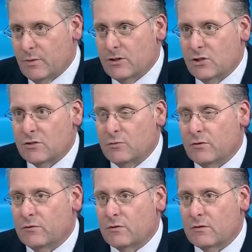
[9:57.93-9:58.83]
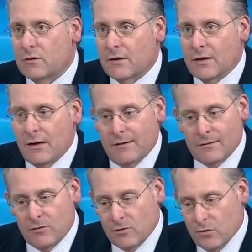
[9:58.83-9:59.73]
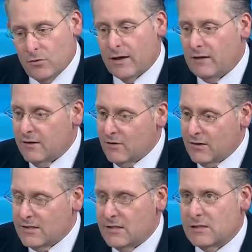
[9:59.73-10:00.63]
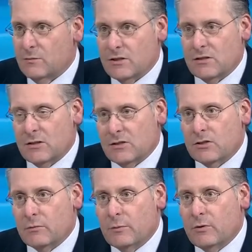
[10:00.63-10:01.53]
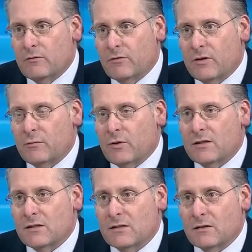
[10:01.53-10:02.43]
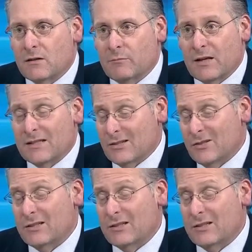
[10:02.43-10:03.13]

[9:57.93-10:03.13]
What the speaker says: budgets moved through the through, and I think you're going to see some legislation going to be put in front of the president. It's going to essentially